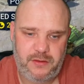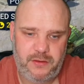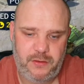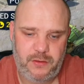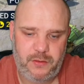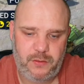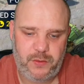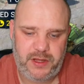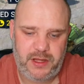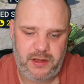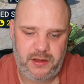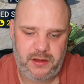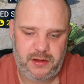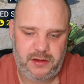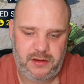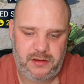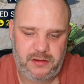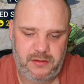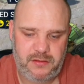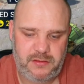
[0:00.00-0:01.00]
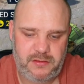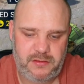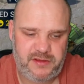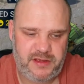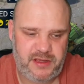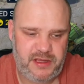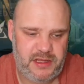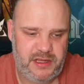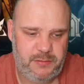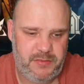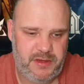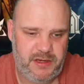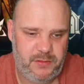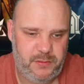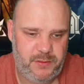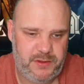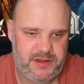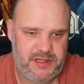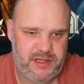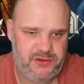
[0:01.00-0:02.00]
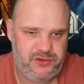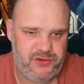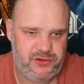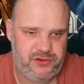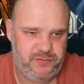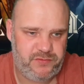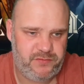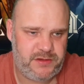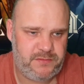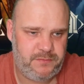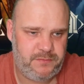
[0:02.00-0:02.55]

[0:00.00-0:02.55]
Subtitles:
we're going to take him into a dungeon run.